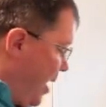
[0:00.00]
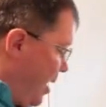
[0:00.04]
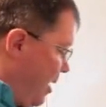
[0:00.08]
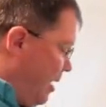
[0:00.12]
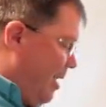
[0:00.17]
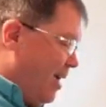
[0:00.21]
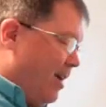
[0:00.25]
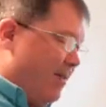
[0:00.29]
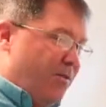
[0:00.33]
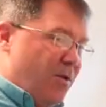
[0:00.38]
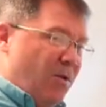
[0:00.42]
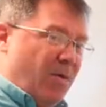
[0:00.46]

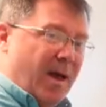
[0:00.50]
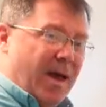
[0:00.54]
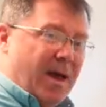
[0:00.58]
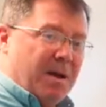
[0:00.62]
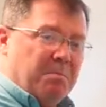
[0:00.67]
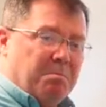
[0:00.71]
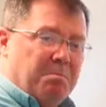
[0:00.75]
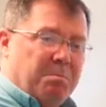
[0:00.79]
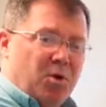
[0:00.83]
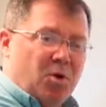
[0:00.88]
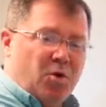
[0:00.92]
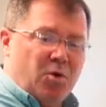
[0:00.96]
Now, if you
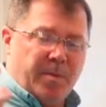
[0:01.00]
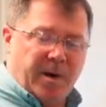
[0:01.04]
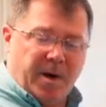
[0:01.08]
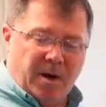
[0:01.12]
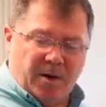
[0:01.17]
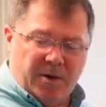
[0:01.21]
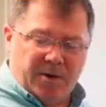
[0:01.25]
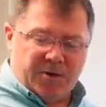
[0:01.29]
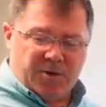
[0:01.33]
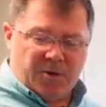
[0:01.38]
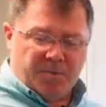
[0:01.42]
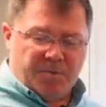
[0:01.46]
had
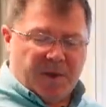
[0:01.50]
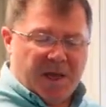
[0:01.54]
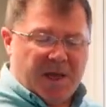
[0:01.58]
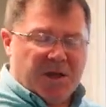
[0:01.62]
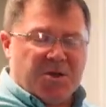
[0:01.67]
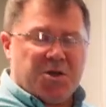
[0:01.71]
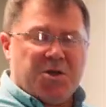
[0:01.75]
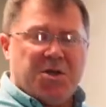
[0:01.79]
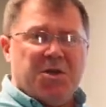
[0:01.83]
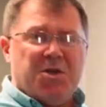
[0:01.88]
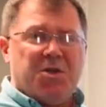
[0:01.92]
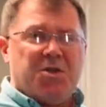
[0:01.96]
blueberries or
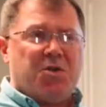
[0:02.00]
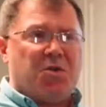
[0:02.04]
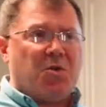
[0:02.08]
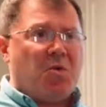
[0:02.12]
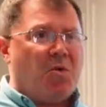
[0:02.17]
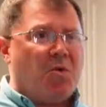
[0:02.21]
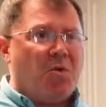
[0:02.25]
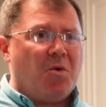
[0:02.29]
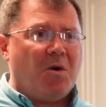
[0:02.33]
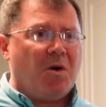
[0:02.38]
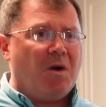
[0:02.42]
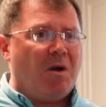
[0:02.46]
peaches
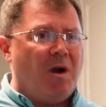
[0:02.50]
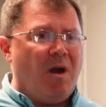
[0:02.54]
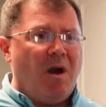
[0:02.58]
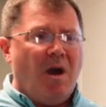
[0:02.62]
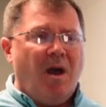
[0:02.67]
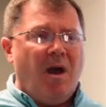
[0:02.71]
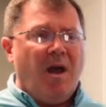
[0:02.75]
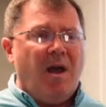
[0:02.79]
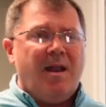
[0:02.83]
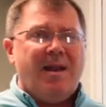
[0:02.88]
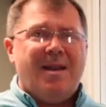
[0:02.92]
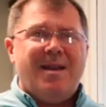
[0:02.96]
or
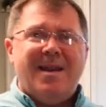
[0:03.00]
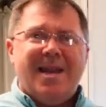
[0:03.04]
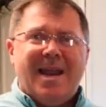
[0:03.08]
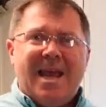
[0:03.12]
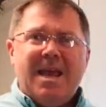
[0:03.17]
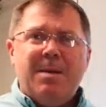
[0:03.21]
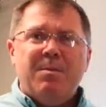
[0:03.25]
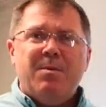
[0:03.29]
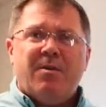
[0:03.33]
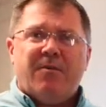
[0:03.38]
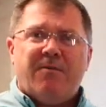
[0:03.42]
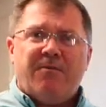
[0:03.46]

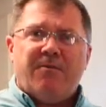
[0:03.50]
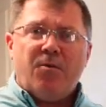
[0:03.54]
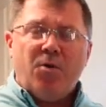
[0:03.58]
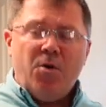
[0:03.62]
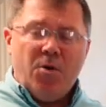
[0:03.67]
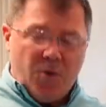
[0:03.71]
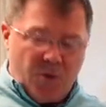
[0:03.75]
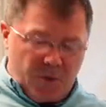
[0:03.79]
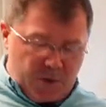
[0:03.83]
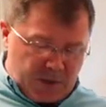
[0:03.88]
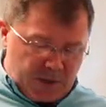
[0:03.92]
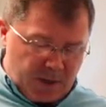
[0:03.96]
name a
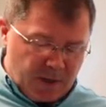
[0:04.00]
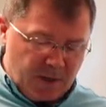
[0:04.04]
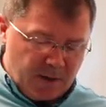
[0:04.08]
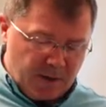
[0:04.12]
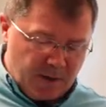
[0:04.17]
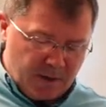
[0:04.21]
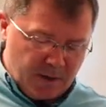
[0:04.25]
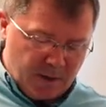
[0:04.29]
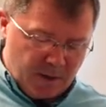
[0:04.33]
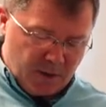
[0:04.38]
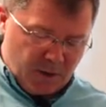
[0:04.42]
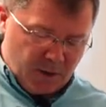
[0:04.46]
fruit,
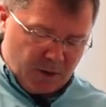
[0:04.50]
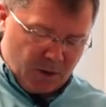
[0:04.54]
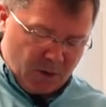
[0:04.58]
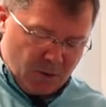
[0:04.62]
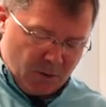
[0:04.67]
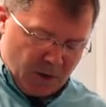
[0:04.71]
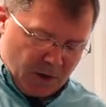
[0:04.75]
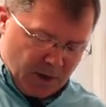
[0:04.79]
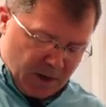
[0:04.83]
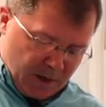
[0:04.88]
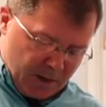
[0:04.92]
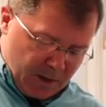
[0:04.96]

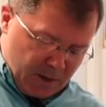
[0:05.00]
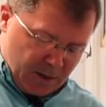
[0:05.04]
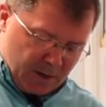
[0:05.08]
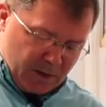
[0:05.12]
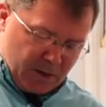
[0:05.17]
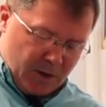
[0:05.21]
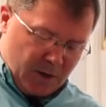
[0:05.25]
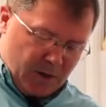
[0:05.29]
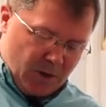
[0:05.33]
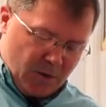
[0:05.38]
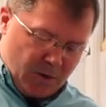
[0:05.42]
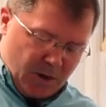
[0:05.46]
you can
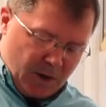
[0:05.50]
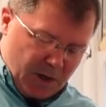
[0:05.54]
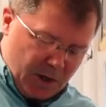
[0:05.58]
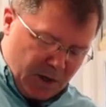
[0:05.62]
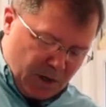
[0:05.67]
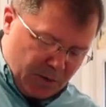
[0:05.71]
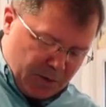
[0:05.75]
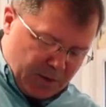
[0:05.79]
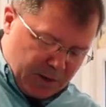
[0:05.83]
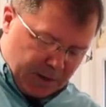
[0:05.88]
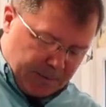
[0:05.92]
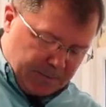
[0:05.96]

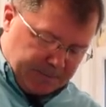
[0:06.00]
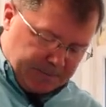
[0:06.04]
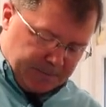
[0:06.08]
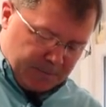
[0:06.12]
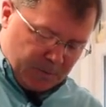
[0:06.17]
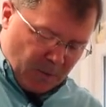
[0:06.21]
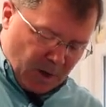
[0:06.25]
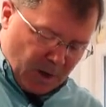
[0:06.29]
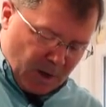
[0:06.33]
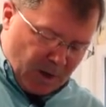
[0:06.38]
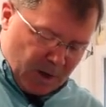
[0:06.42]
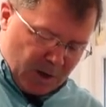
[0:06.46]
use it.
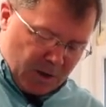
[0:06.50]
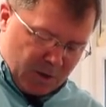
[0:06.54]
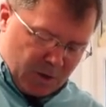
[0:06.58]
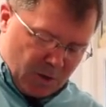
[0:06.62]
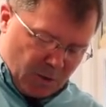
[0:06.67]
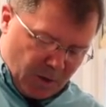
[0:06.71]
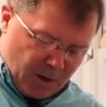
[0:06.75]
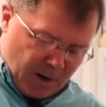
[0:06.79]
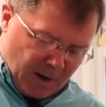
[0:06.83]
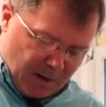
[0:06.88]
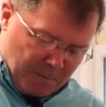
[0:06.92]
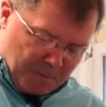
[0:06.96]
So
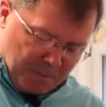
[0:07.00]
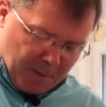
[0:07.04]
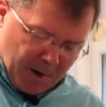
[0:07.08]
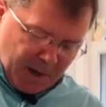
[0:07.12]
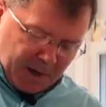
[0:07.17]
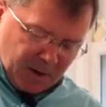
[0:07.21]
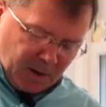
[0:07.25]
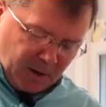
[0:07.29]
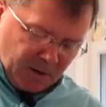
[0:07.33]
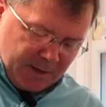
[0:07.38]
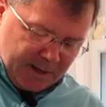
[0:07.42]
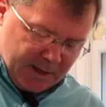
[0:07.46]
we're going to
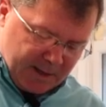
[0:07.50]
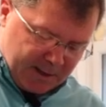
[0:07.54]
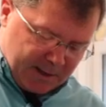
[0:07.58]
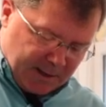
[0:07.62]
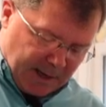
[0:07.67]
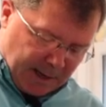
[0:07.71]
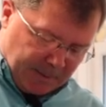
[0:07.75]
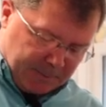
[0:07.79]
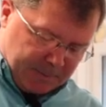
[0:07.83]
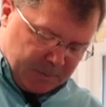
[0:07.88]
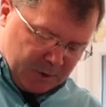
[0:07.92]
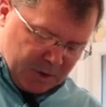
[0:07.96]
muddle these
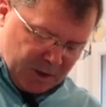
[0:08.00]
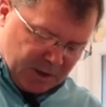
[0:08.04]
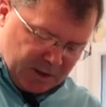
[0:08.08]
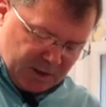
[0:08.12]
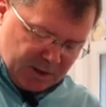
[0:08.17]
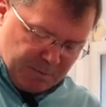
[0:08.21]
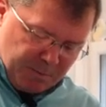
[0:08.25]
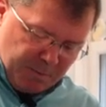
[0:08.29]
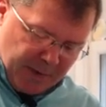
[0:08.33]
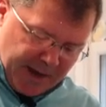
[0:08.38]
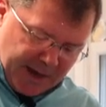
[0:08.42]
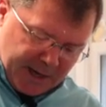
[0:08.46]
up, just
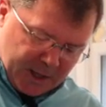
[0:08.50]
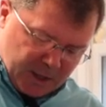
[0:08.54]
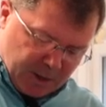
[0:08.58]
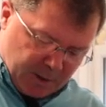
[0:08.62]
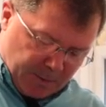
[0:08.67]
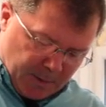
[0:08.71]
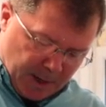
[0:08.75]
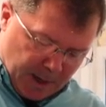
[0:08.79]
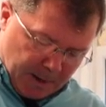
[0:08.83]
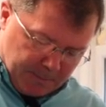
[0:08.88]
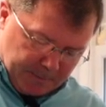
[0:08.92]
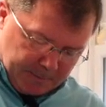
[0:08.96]
smash
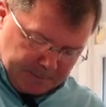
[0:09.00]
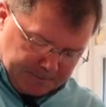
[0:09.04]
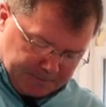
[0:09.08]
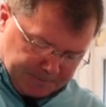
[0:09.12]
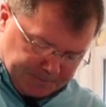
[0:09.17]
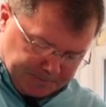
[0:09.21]
them up.